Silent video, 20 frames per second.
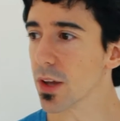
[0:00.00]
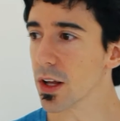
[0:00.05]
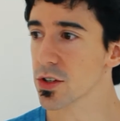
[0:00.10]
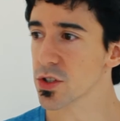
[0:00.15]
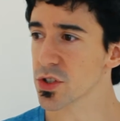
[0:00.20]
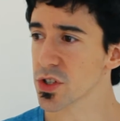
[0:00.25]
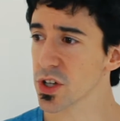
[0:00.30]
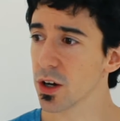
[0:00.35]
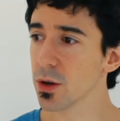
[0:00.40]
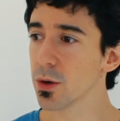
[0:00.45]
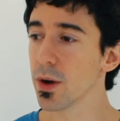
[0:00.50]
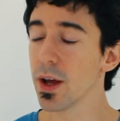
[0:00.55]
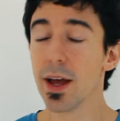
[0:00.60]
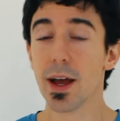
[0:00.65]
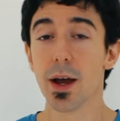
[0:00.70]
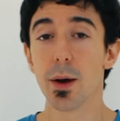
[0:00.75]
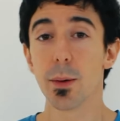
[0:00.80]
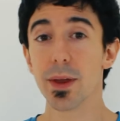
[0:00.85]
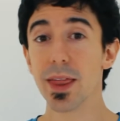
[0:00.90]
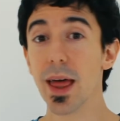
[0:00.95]
So
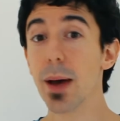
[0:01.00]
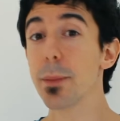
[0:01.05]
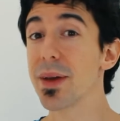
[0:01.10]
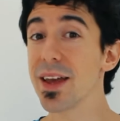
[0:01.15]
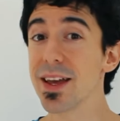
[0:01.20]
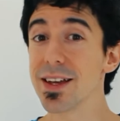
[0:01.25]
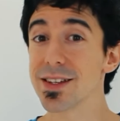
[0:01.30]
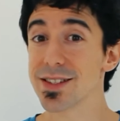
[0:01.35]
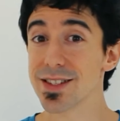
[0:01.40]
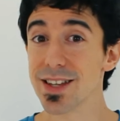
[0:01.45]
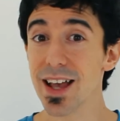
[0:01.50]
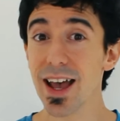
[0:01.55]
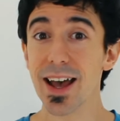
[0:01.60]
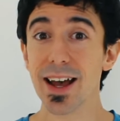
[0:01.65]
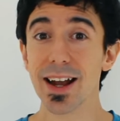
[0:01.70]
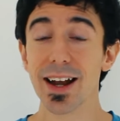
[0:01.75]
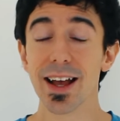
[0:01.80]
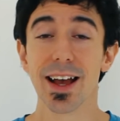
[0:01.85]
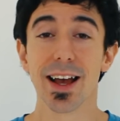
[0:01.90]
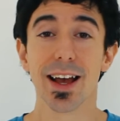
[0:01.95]
with that being
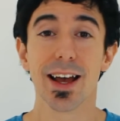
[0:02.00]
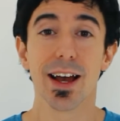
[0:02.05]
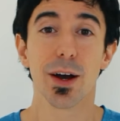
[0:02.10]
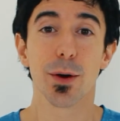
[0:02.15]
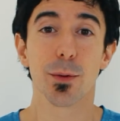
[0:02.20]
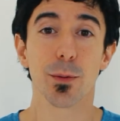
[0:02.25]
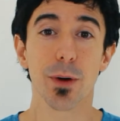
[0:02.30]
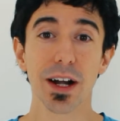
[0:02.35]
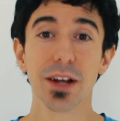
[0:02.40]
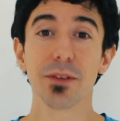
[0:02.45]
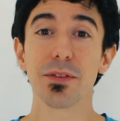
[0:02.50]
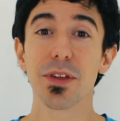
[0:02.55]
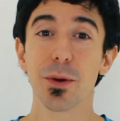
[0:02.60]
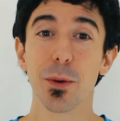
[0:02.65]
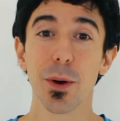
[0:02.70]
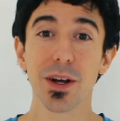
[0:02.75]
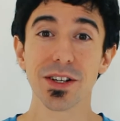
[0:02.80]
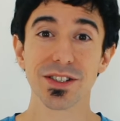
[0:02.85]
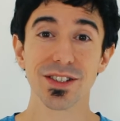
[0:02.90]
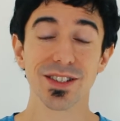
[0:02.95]
said, one of the
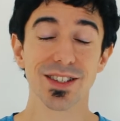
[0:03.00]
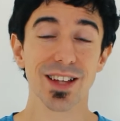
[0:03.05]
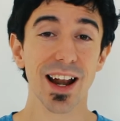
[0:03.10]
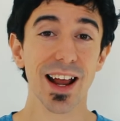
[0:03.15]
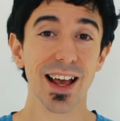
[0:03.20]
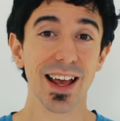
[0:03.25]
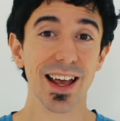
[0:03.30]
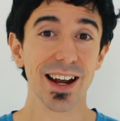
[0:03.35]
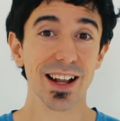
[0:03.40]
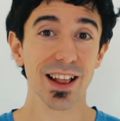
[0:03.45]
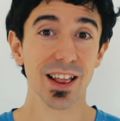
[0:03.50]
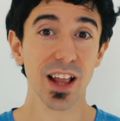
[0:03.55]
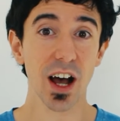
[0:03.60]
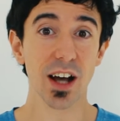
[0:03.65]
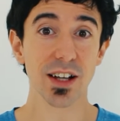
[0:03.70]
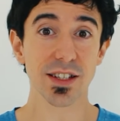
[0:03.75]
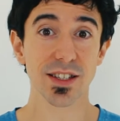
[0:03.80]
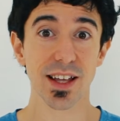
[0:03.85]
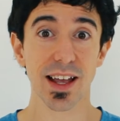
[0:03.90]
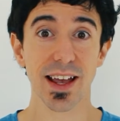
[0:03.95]
questions that I get a
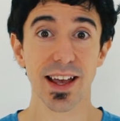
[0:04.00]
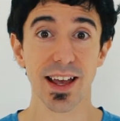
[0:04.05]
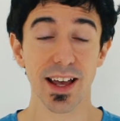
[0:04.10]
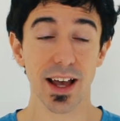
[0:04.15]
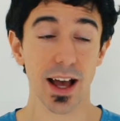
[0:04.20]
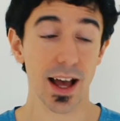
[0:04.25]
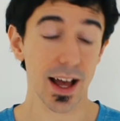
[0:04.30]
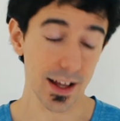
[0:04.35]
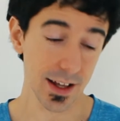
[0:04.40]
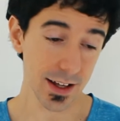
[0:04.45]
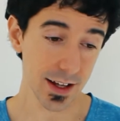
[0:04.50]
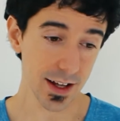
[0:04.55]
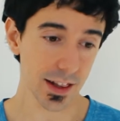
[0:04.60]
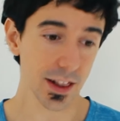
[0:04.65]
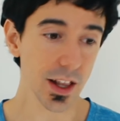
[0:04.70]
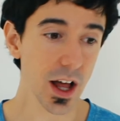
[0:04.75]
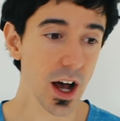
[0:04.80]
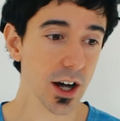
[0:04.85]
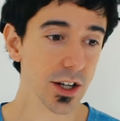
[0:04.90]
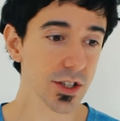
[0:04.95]
lot,
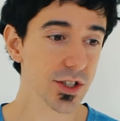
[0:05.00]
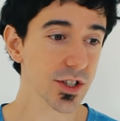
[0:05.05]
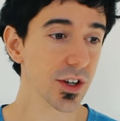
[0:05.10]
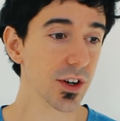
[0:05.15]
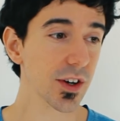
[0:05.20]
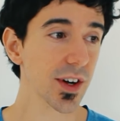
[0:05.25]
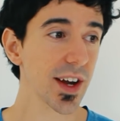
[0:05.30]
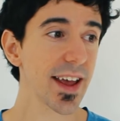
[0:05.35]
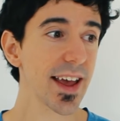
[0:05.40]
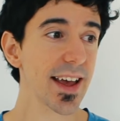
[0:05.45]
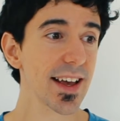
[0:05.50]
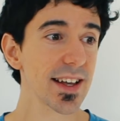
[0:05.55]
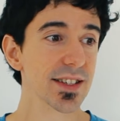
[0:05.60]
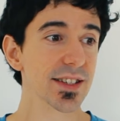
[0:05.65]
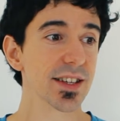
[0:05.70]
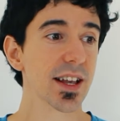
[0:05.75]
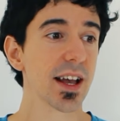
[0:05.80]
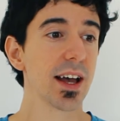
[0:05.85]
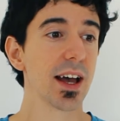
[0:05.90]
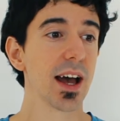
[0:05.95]

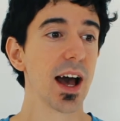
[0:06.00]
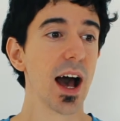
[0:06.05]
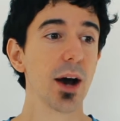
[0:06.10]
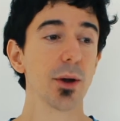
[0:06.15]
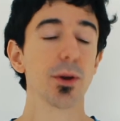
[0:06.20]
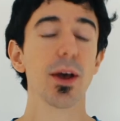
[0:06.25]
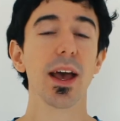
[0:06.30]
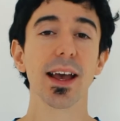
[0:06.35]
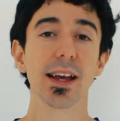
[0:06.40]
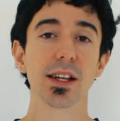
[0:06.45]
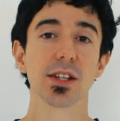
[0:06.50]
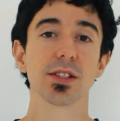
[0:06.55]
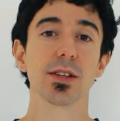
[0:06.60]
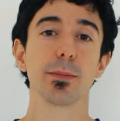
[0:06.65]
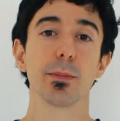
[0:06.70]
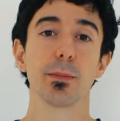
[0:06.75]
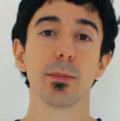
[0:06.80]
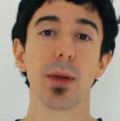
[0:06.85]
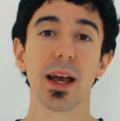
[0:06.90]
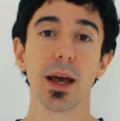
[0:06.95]
is how do I
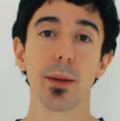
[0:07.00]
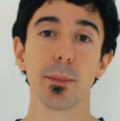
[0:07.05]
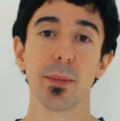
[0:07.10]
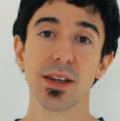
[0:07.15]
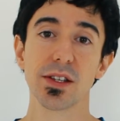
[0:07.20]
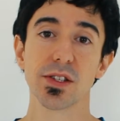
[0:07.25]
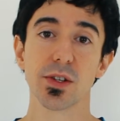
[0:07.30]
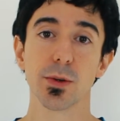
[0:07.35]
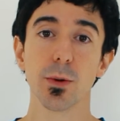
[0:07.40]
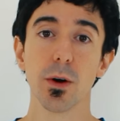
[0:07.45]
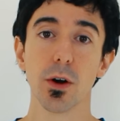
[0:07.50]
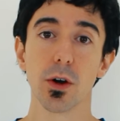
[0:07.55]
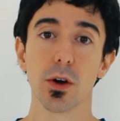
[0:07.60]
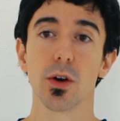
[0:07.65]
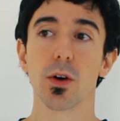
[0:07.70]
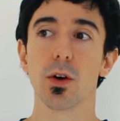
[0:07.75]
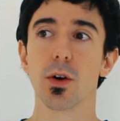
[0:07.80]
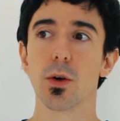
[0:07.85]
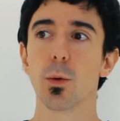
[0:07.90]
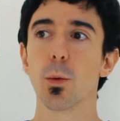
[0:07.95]
get my campaigns to
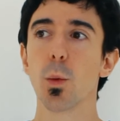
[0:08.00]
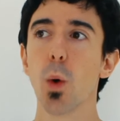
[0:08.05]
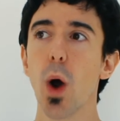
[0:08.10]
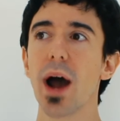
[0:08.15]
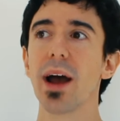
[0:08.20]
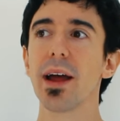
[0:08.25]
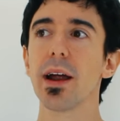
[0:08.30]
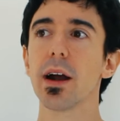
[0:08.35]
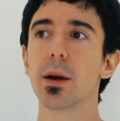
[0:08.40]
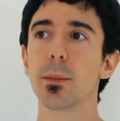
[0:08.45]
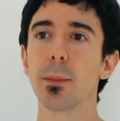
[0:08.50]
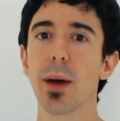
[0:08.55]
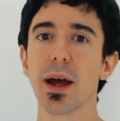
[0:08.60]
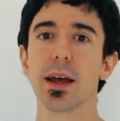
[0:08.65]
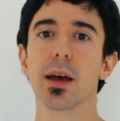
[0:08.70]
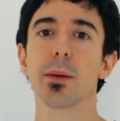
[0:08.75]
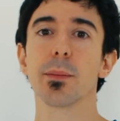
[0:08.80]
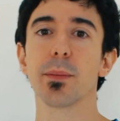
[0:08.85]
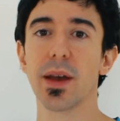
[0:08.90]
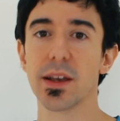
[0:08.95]
work, or why are my
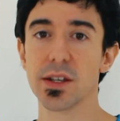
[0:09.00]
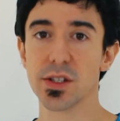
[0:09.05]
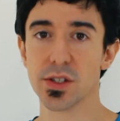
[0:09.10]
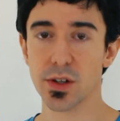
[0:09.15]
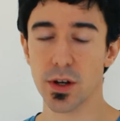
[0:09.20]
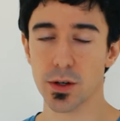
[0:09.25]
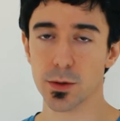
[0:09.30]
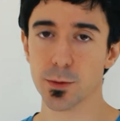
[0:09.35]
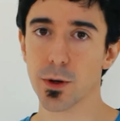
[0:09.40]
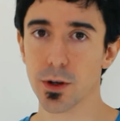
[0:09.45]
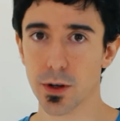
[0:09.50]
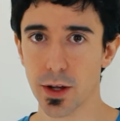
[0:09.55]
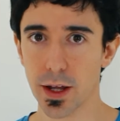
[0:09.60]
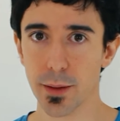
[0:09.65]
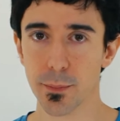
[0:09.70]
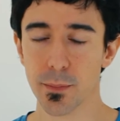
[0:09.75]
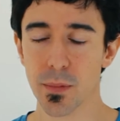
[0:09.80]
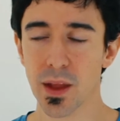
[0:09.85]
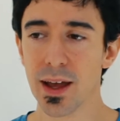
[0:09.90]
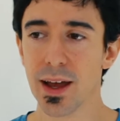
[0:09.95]
campaigns not working?
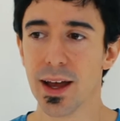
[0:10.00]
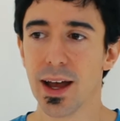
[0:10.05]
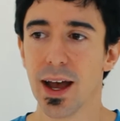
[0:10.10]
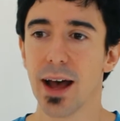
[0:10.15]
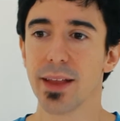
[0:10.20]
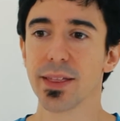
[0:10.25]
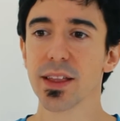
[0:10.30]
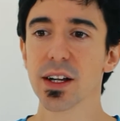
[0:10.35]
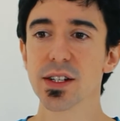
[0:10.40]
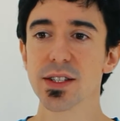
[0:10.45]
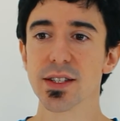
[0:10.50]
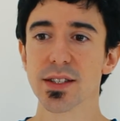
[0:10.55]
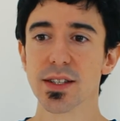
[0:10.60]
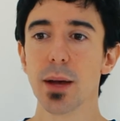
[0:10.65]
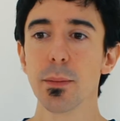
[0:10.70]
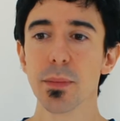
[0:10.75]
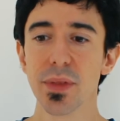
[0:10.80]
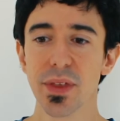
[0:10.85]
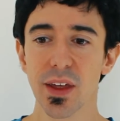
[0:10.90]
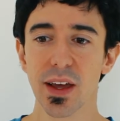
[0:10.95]
And there's
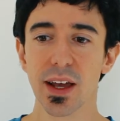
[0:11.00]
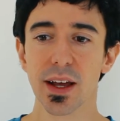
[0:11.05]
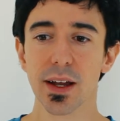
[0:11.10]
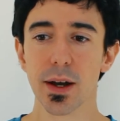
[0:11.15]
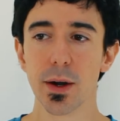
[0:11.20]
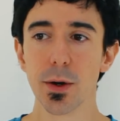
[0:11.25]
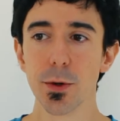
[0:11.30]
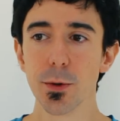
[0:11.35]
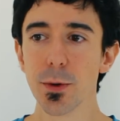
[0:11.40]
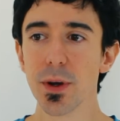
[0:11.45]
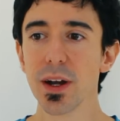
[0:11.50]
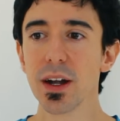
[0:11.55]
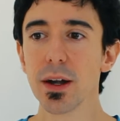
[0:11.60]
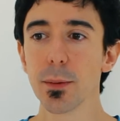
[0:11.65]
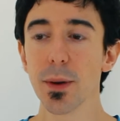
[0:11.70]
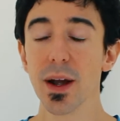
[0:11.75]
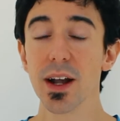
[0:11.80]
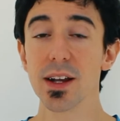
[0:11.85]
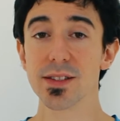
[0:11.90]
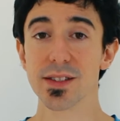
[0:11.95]
something really,
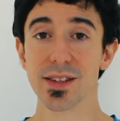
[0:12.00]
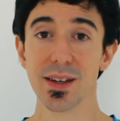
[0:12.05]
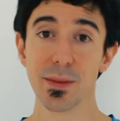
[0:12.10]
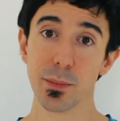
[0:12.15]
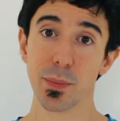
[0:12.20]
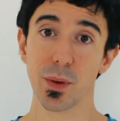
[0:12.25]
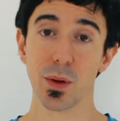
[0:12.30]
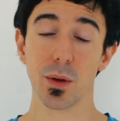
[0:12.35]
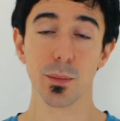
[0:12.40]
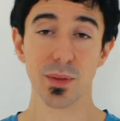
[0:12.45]
really simple